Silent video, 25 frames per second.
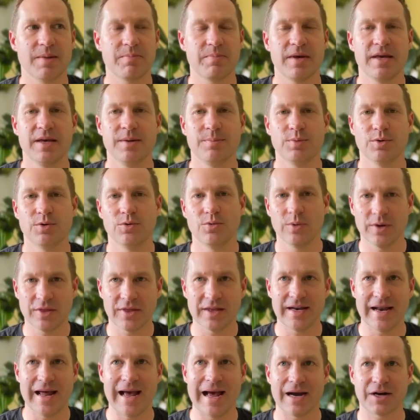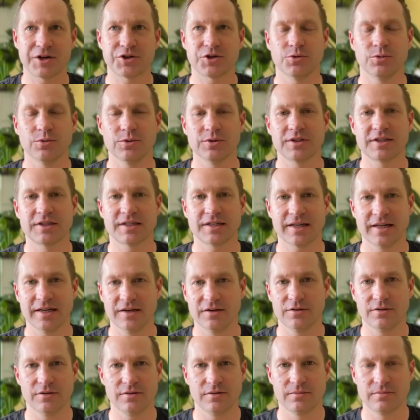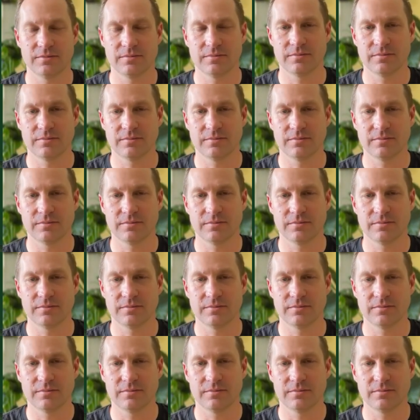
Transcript: people with an actual skill.